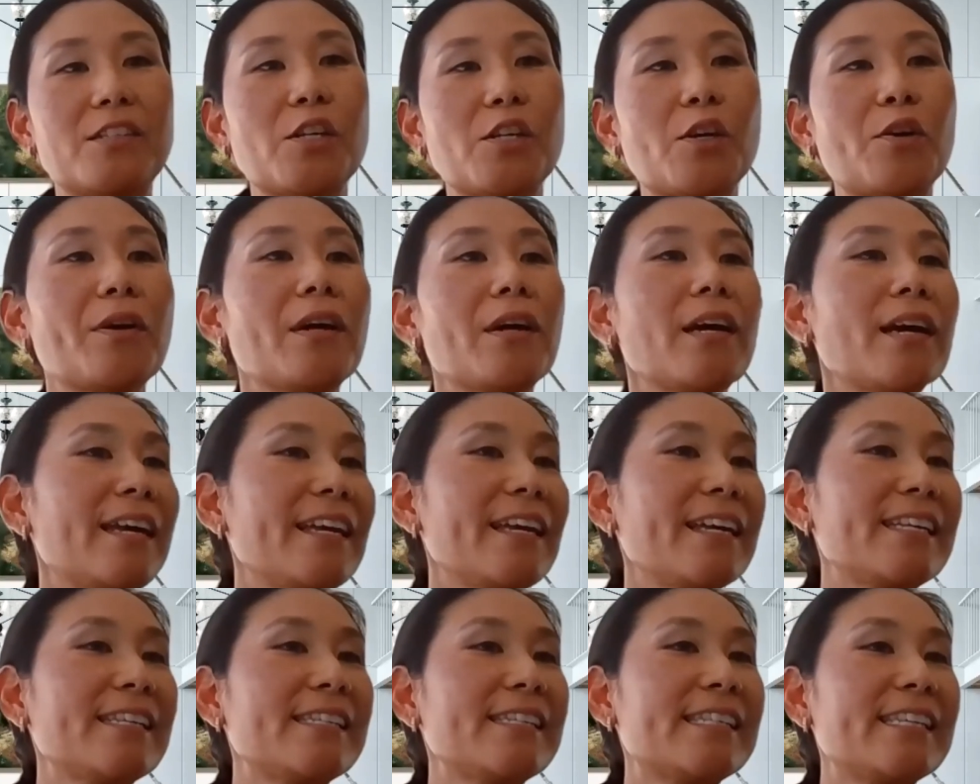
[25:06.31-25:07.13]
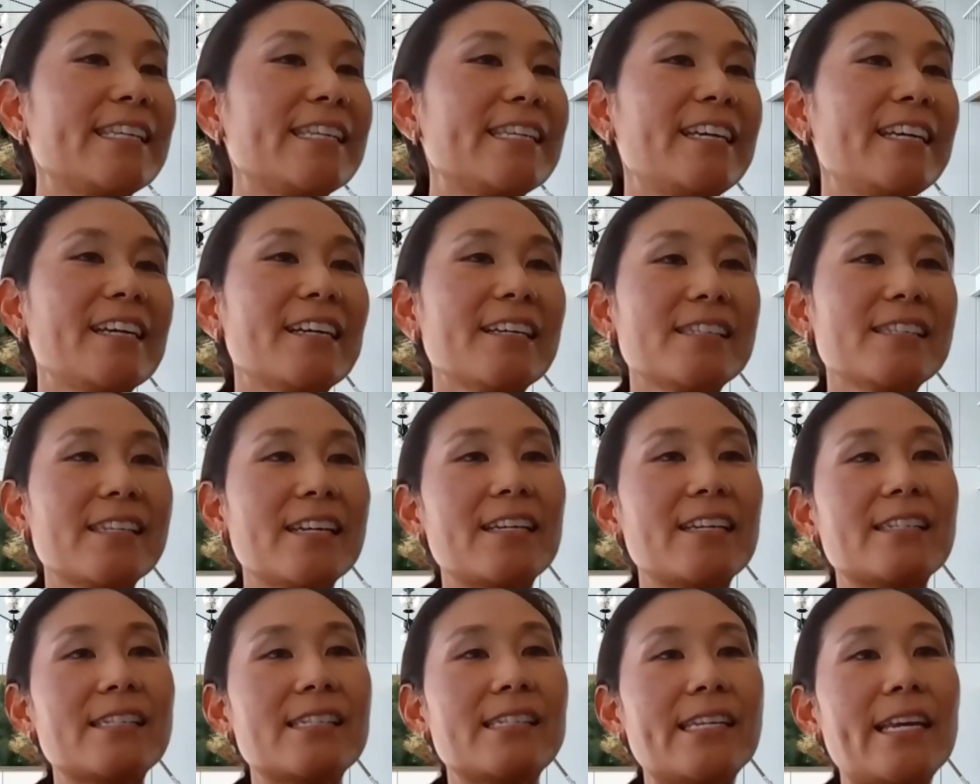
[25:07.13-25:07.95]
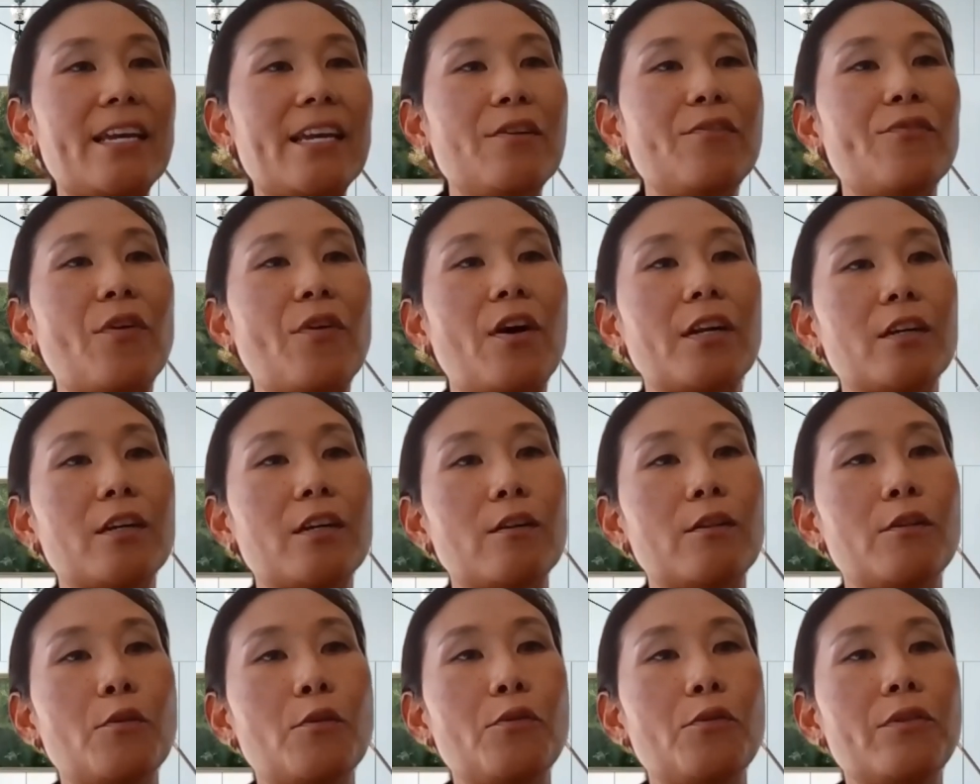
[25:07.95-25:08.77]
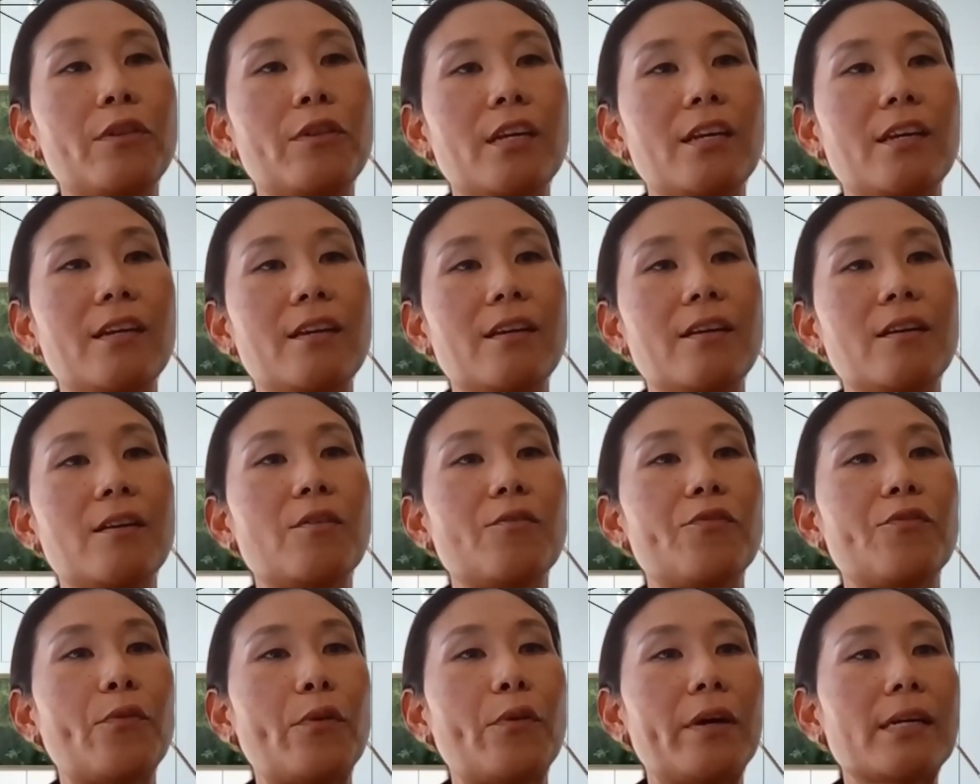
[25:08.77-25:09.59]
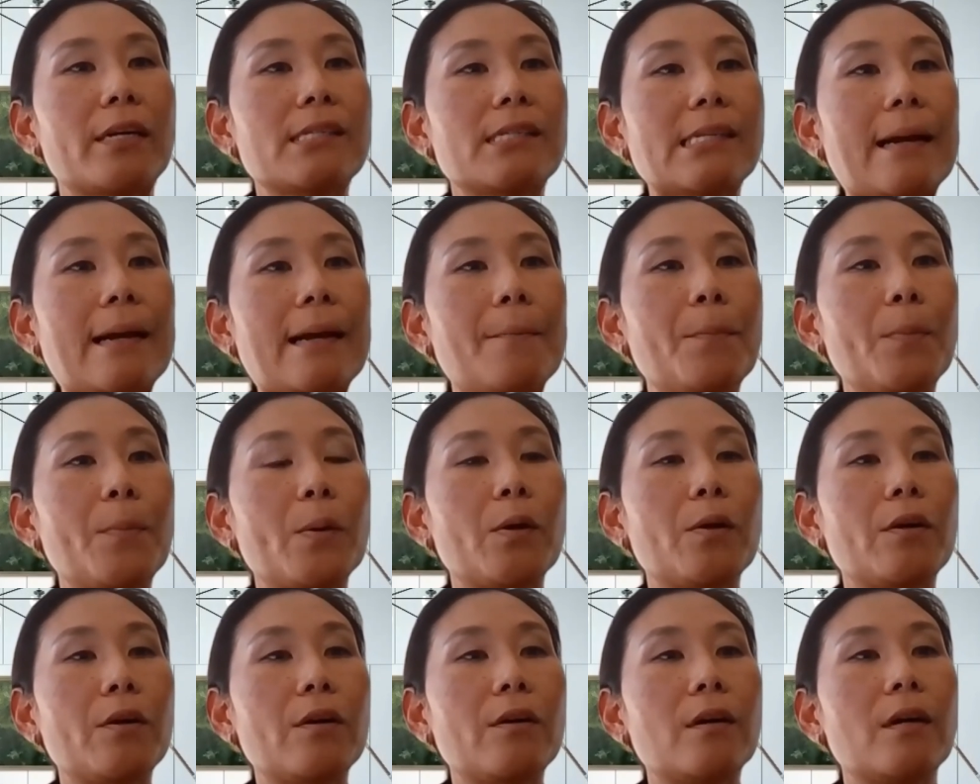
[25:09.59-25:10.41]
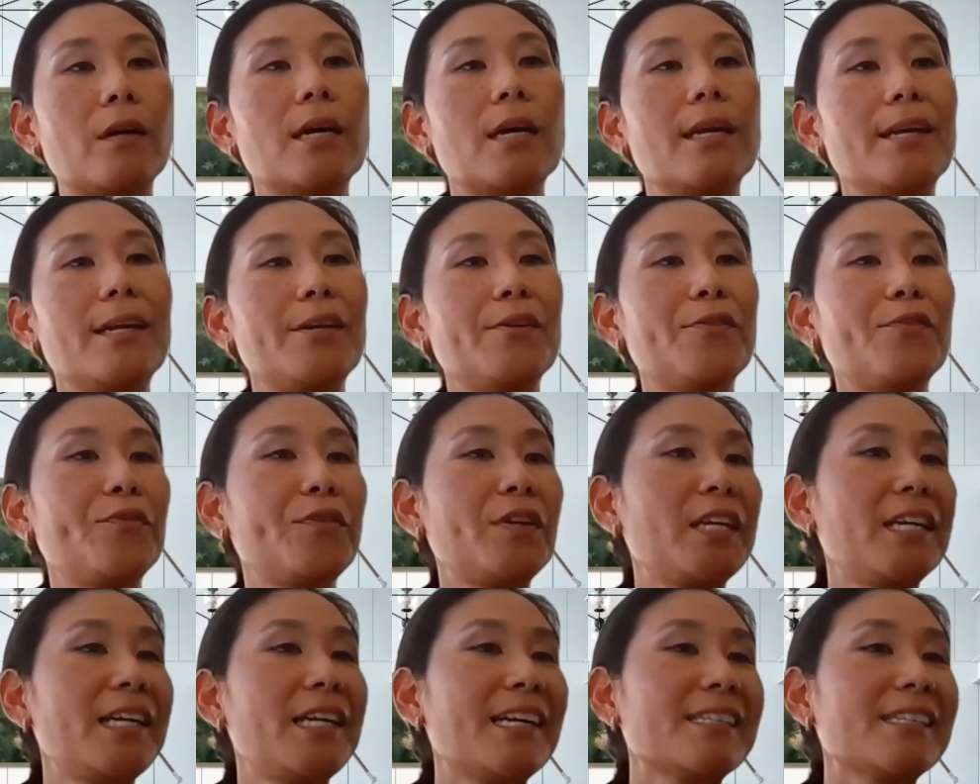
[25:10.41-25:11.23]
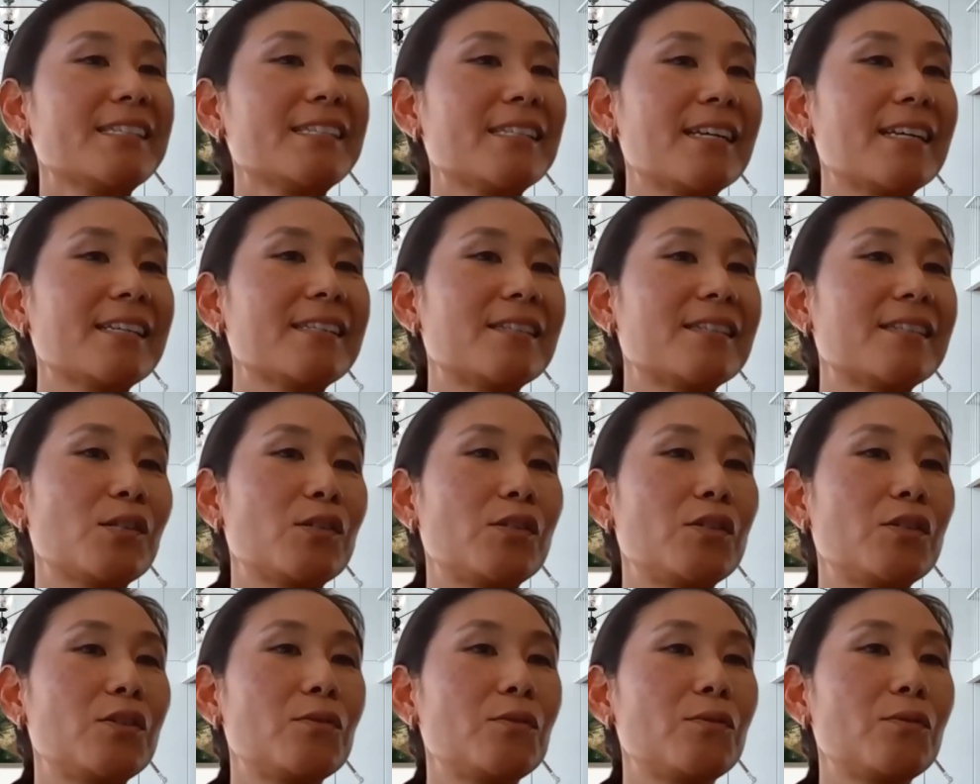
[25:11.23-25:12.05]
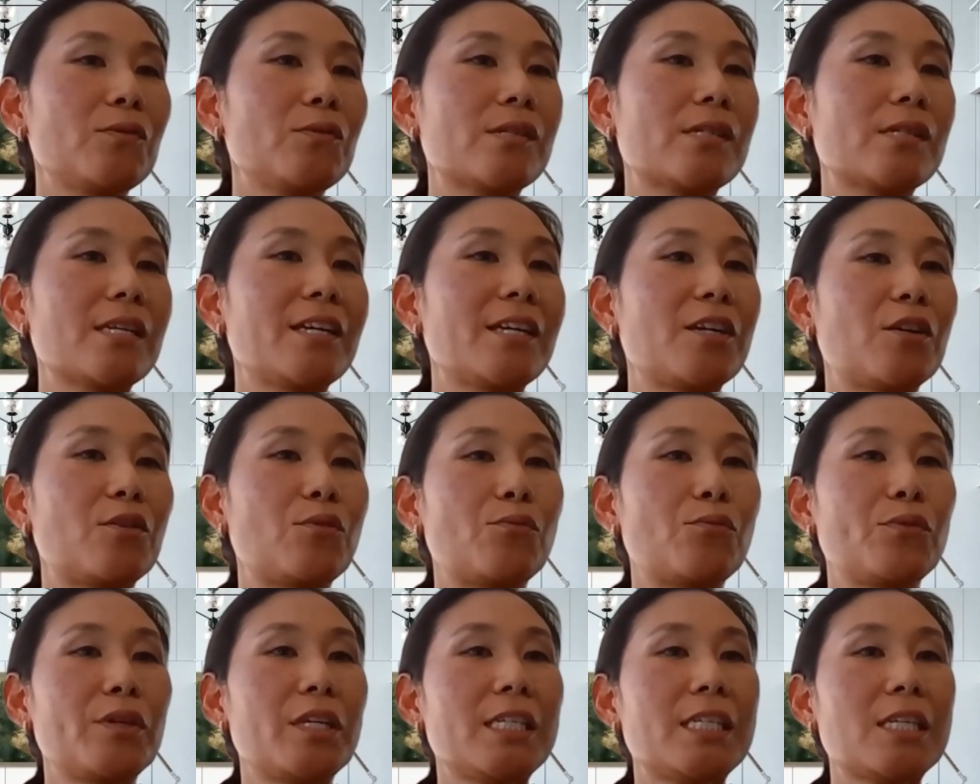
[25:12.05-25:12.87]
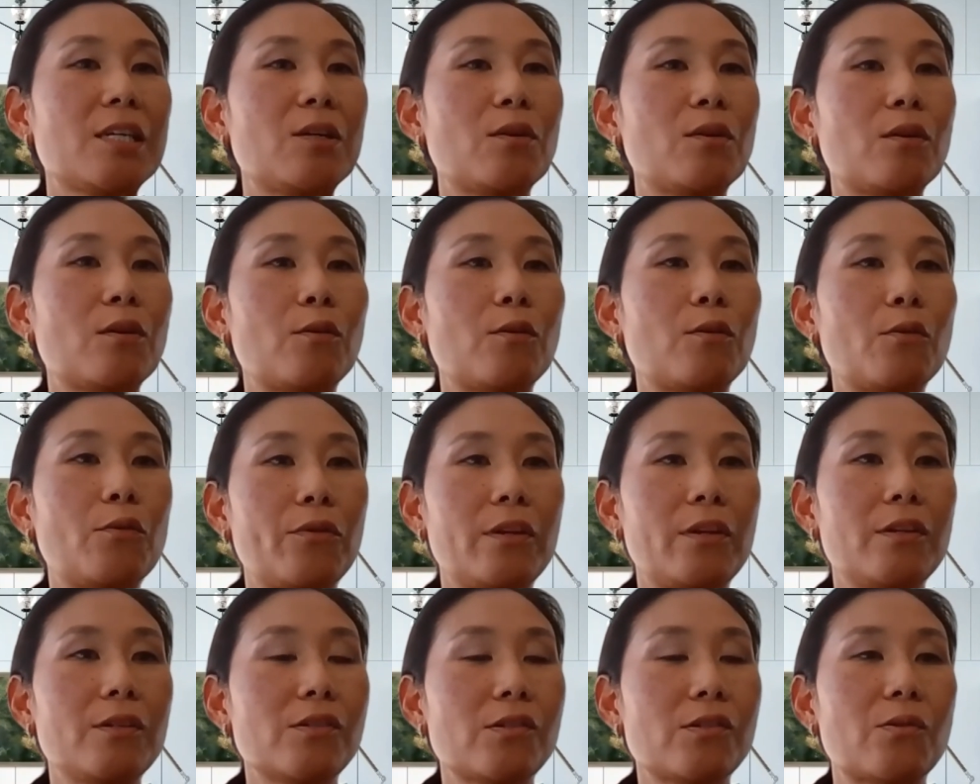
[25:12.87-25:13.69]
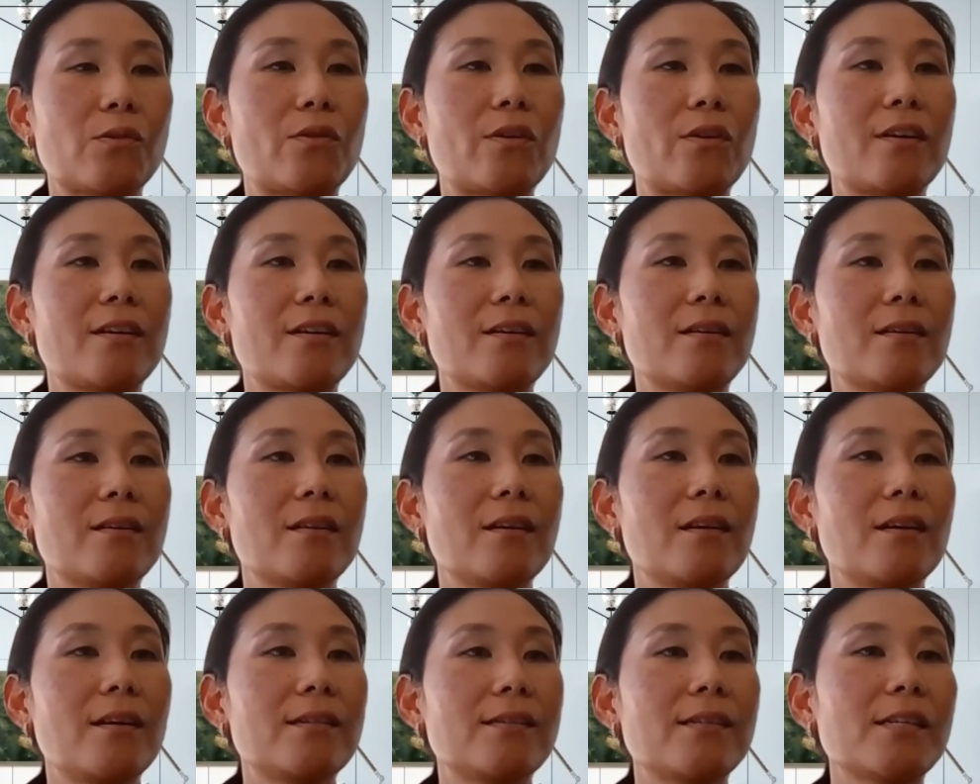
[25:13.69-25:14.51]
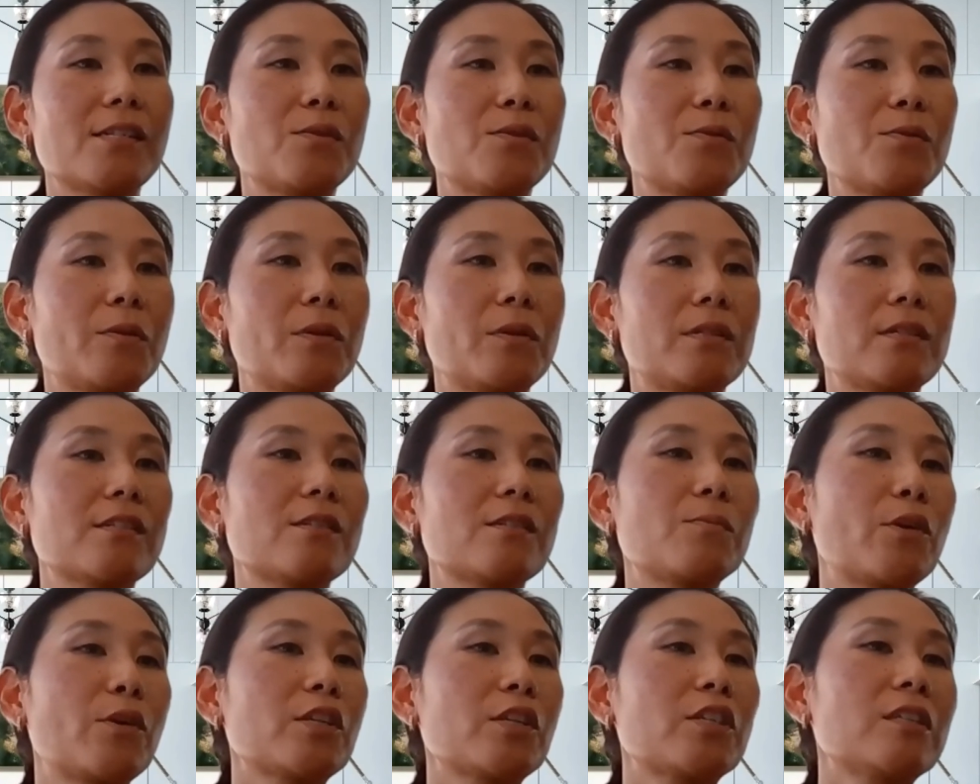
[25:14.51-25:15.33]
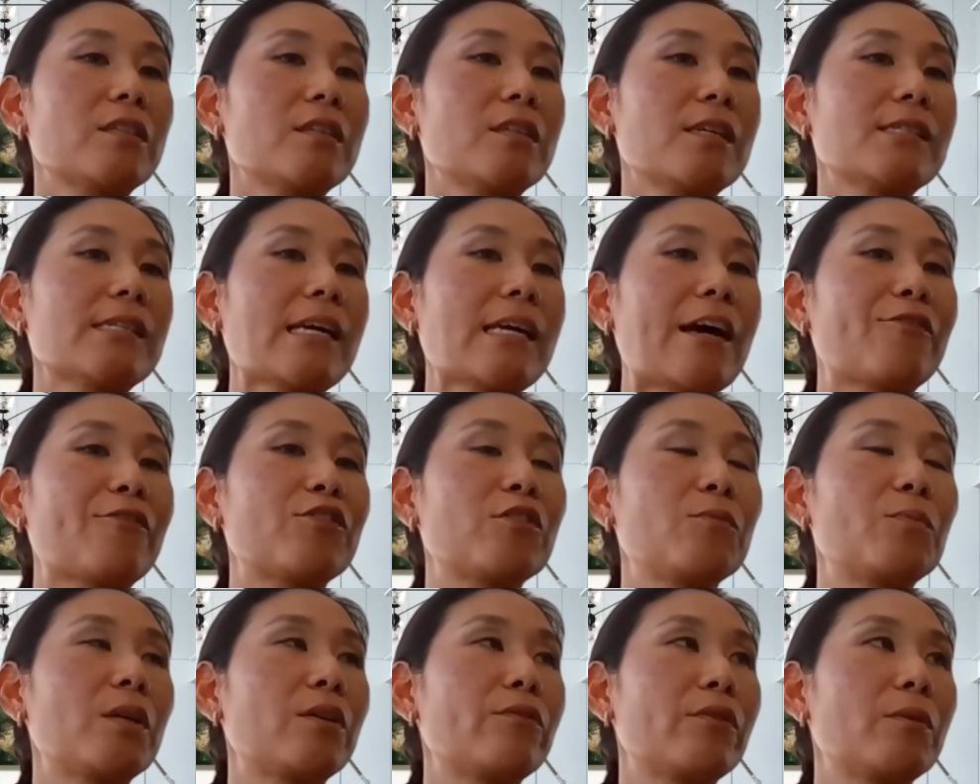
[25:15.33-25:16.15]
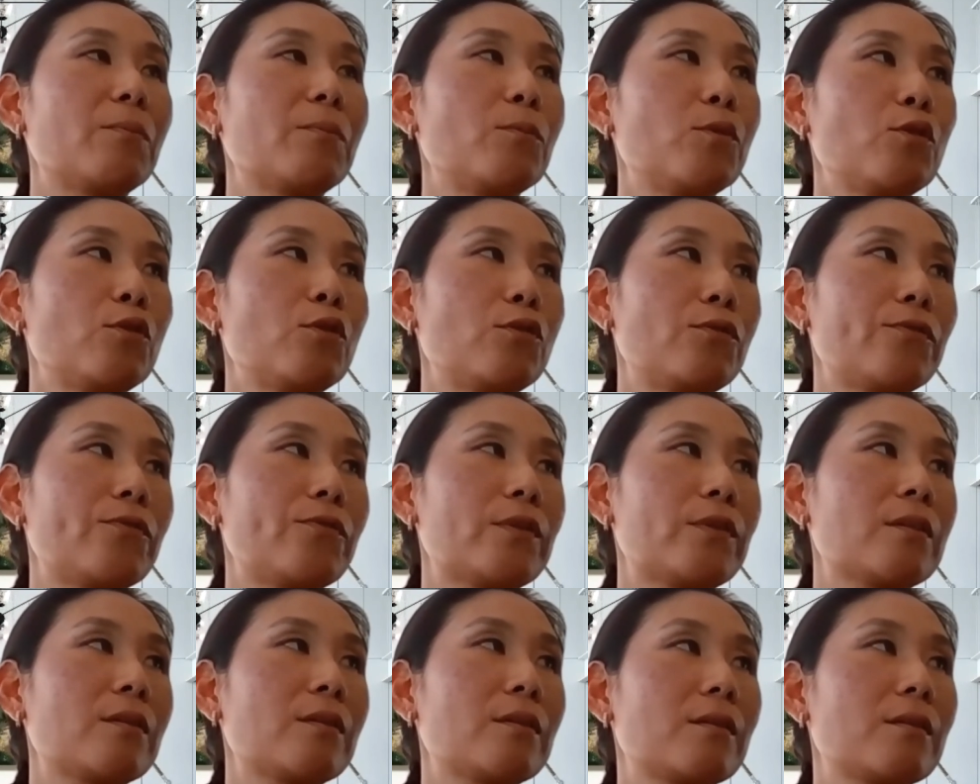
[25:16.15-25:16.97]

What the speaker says: So is ESS safe on clothing? For example, if ESS is used in a retail clothing store, does merchandise have to be removed?